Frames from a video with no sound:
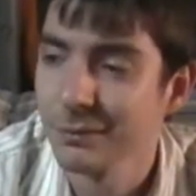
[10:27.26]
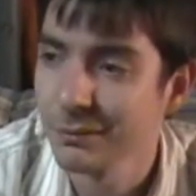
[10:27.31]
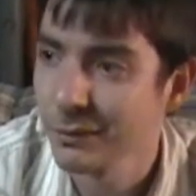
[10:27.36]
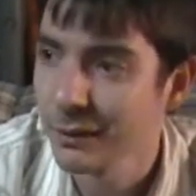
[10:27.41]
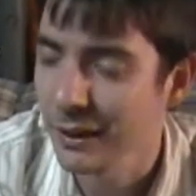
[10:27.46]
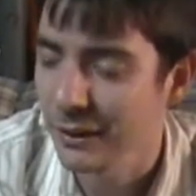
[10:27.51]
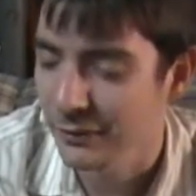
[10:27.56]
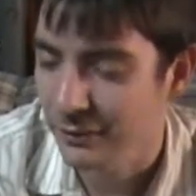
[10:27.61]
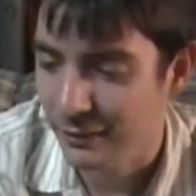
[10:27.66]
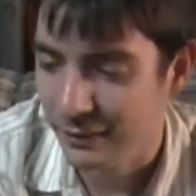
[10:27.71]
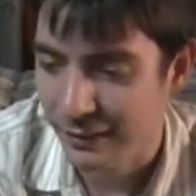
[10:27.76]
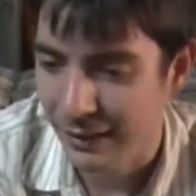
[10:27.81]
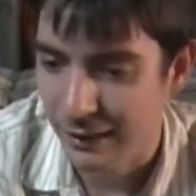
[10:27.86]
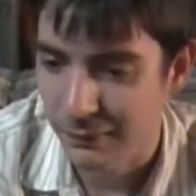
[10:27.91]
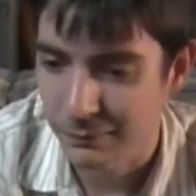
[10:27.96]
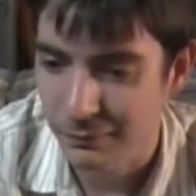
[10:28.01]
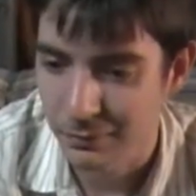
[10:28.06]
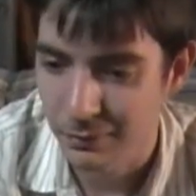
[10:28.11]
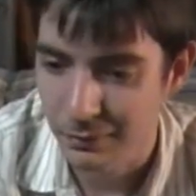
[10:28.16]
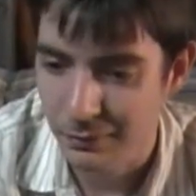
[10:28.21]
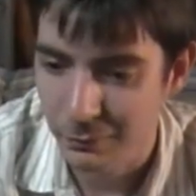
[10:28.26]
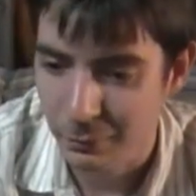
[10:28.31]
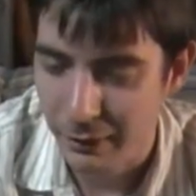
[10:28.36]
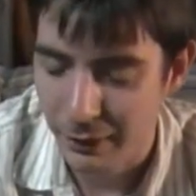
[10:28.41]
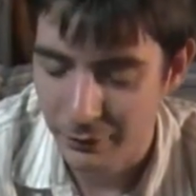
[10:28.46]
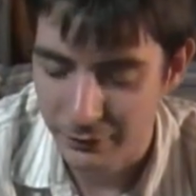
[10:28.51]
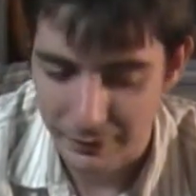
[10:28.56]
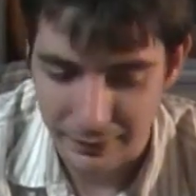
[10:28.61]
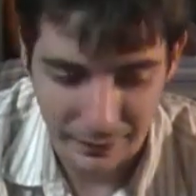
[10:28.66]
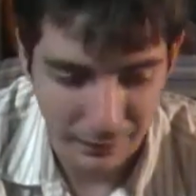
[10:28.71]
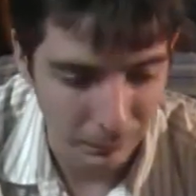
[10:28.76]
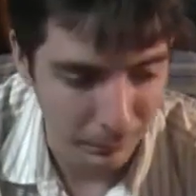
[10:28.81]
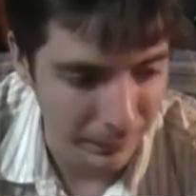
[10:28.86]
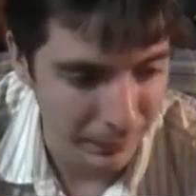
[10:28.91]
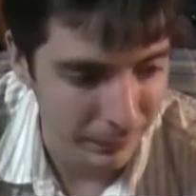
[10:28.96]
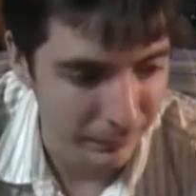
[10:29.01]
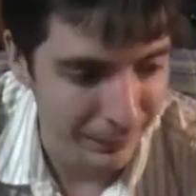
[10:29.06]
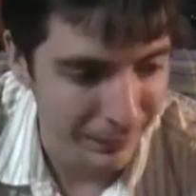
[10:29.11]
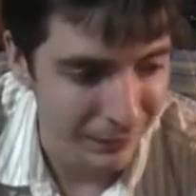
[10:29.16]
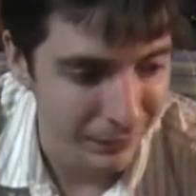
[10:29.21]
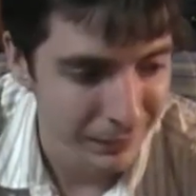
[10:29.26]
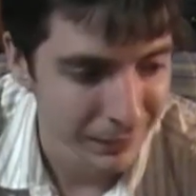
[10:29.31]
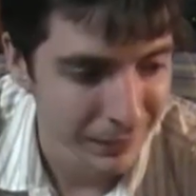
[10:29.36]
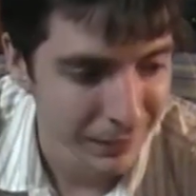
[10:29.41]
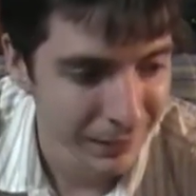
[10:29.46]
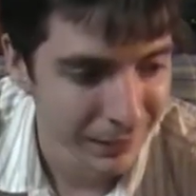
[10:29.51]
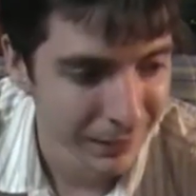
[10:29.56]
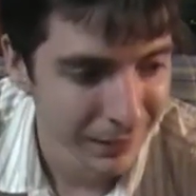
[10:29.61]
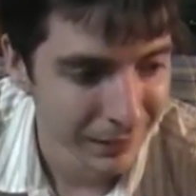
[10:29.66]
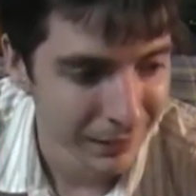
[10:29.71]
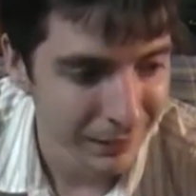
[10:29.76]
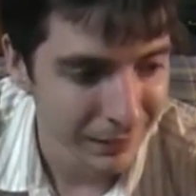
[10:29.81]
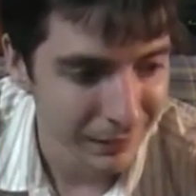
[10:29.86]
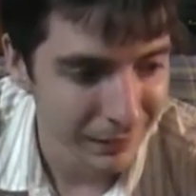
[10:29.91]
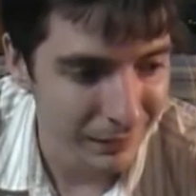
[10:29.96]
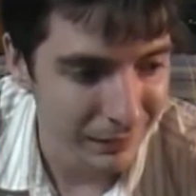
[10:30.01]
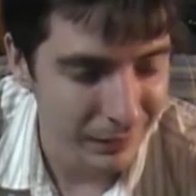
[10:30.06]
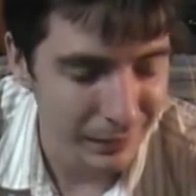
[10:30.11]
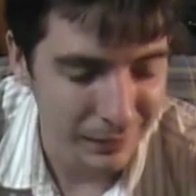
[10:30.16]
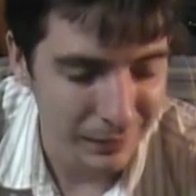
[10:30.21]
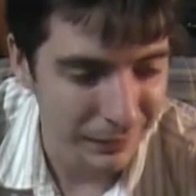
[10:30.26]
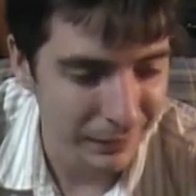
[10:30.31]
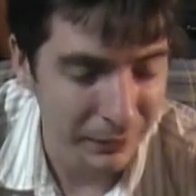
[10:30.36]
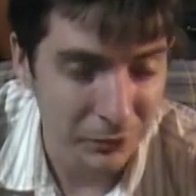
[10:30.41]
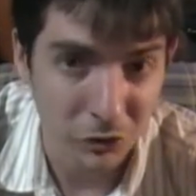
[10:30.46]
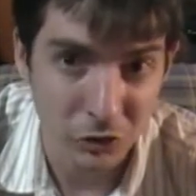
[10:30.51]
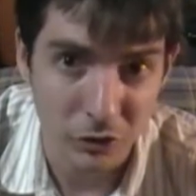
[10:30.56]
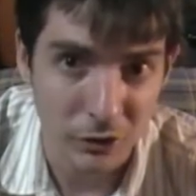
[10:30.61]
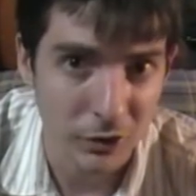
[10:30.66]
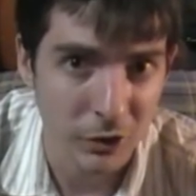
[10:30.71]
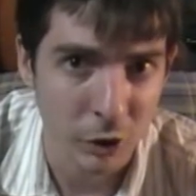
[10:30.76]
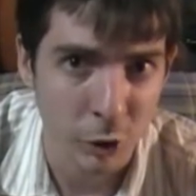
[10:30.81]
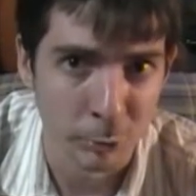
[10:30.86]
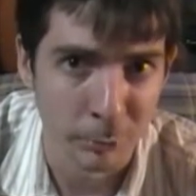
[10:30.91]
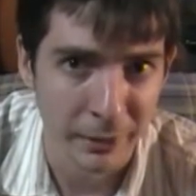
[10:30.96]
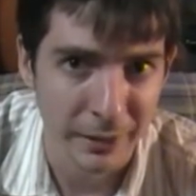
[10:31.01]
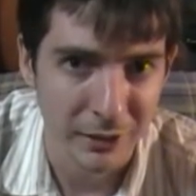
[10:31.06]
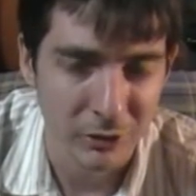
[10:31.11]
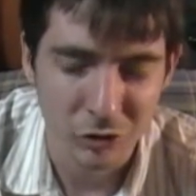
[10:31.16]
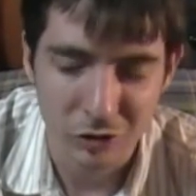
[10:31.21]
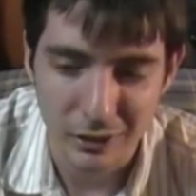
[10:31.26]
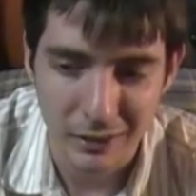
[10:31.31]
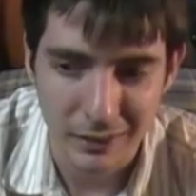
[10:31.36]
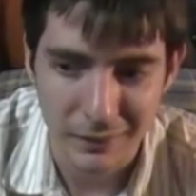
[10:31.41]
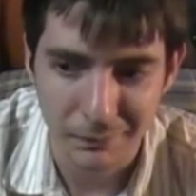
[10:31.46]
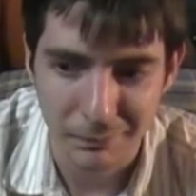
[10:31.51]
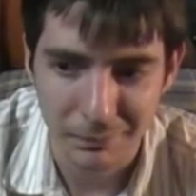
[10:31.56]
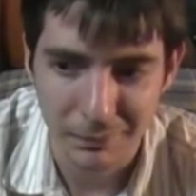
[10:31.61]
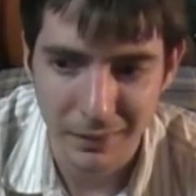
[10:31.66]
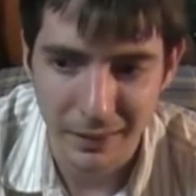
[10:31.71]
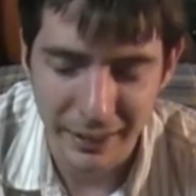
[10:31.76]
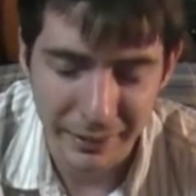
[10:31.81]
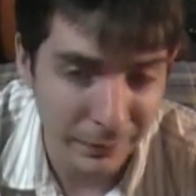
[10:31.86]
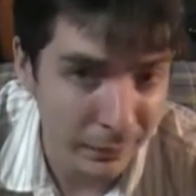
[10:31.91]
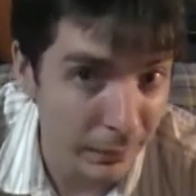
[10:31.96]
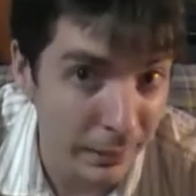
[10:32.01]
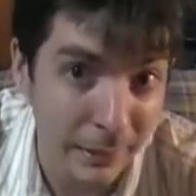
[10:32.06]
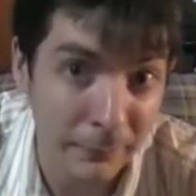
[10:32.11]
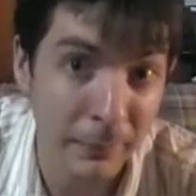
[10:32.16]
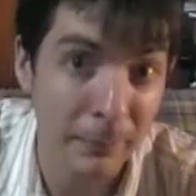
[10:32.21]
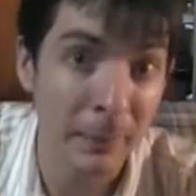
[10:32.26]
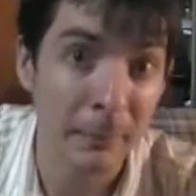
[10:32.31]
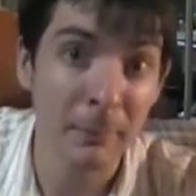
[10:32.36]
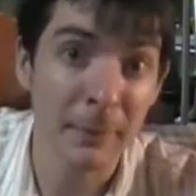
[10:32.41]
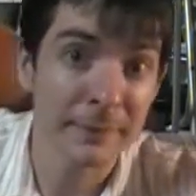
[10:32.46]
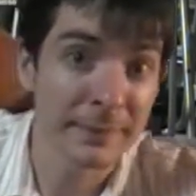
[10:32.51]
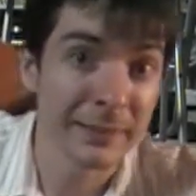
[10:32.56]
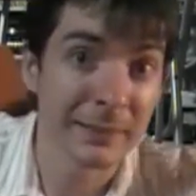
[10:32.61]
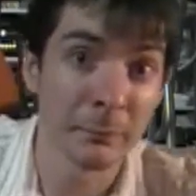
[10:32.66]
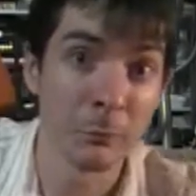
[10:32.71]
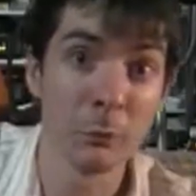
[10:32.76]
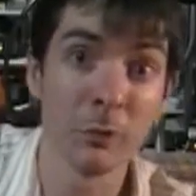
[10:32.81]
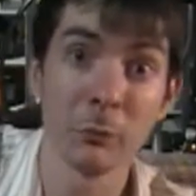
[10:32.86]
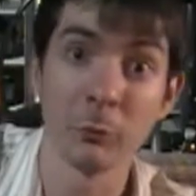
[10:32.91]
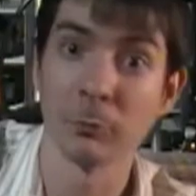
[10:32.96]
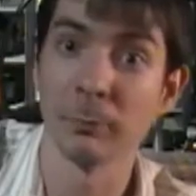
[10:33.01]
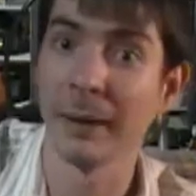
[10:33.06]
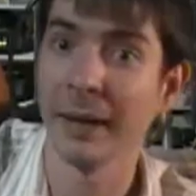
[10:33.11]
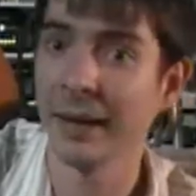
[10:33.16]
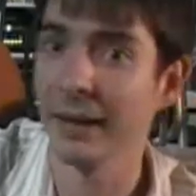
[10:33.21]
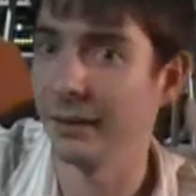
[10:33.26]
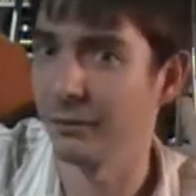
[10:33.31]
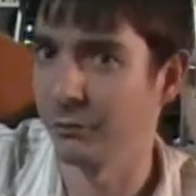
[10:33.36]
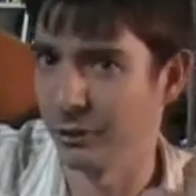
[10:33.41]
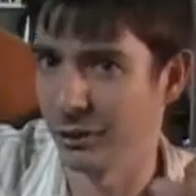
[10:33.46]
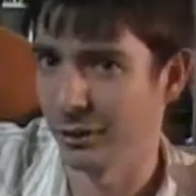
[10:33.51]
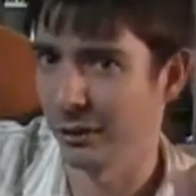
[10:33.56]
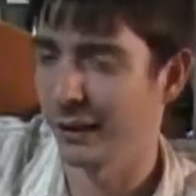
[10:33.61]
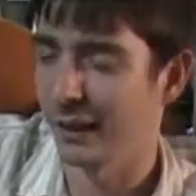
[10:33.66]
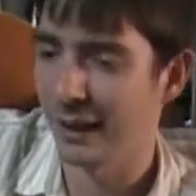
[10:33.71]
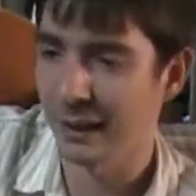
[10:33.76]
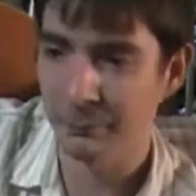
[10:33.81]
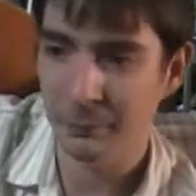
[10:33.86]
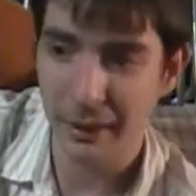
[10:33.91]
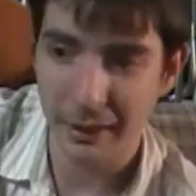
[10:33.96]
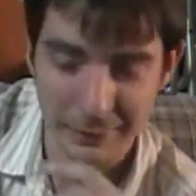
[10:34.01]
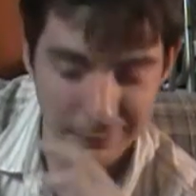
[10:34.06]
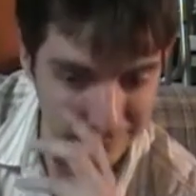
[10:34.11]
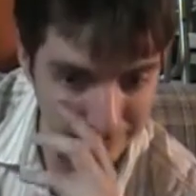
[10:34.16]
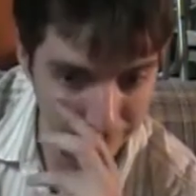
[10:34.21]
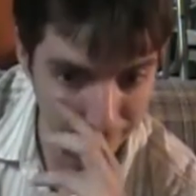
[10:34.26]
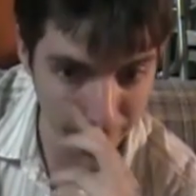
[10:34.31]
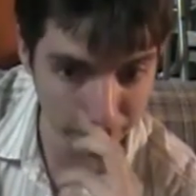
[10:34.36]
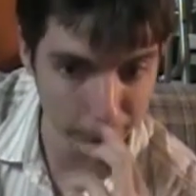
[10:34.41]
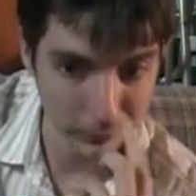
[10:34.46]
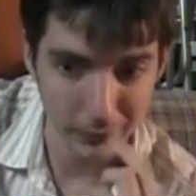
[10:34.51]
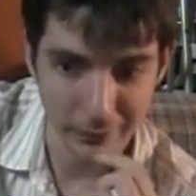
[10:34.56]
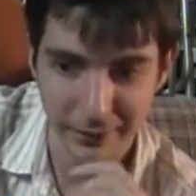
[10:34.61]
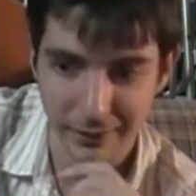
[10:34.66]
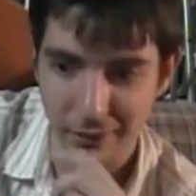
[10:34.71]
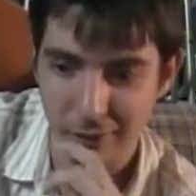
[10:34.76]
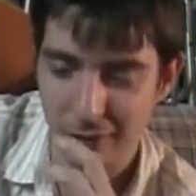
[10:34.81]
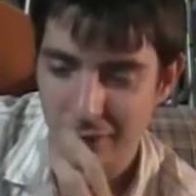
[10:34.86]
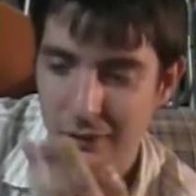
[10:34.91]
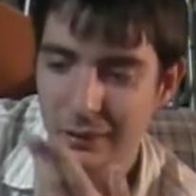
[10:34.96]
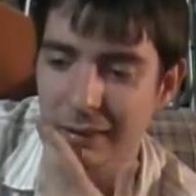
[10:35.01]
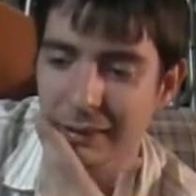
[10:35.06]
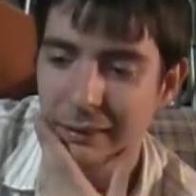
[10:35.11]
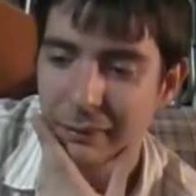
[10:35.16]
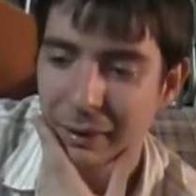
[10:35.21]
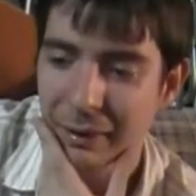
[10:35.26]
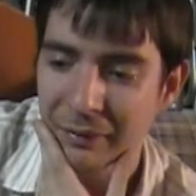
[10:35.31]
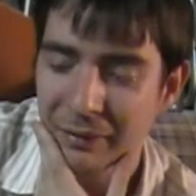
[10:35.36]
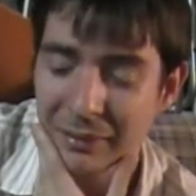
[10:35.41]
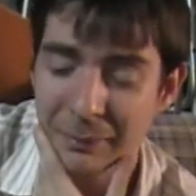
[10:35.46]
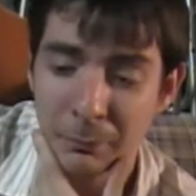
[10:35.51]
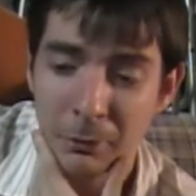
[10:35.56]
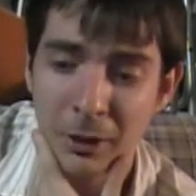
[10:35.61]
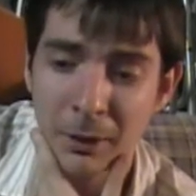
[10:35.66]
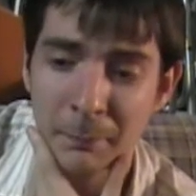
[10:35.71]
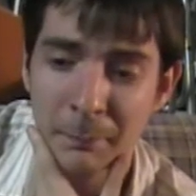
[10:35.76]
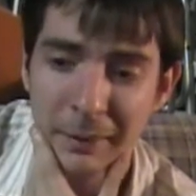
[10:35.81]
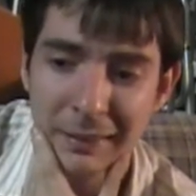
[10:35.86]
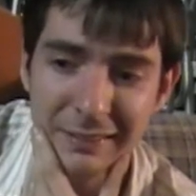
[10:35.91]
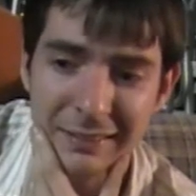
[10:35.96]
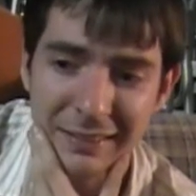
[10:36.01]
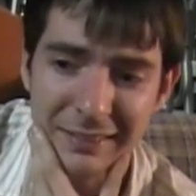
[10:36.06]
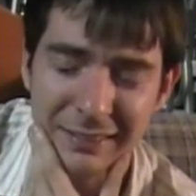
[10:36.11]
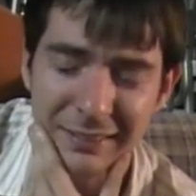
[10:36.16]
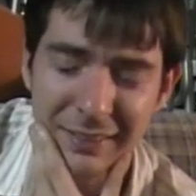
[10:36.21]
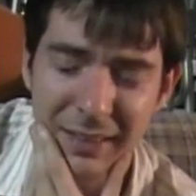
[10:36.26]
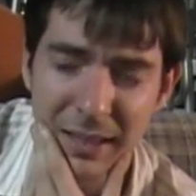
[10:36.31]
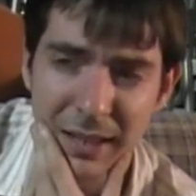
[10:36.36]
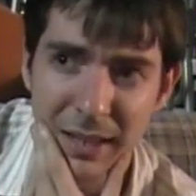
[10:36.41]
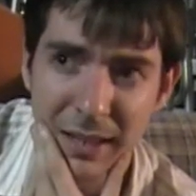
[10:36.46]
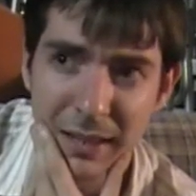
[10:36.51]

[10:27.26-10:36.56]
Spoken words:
else can I complain about? There was just so much. And I'm not saying the movie was bad, really. I'm not saying that really at all. I think the problem is it's